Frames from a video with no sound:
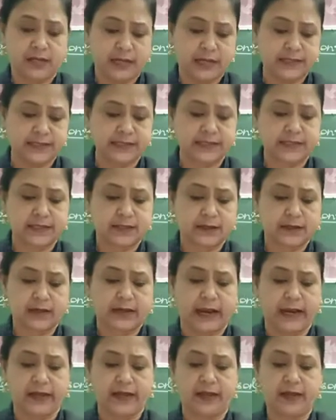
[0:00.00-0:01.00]
is
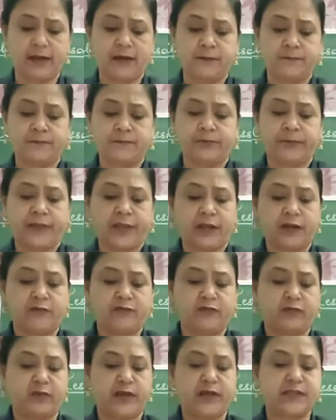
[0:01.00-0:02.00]
getting
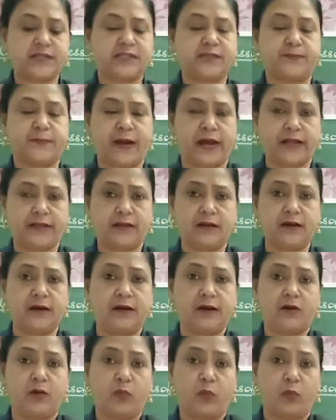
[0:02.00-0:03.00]
influenced by the
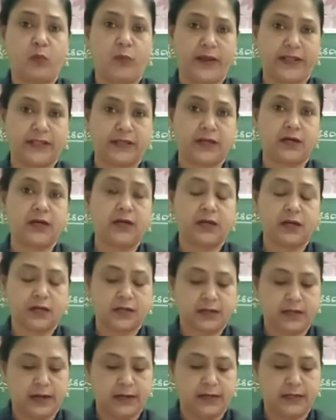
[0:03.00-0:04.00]
weather
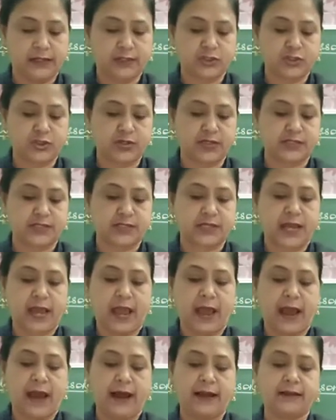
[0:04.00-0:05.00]
conditions,
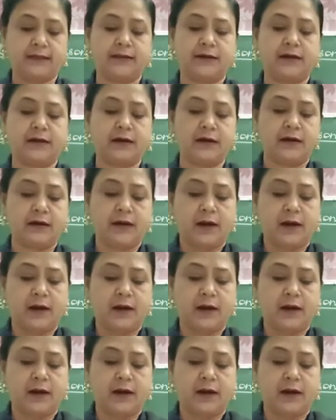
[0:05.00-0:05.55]
and the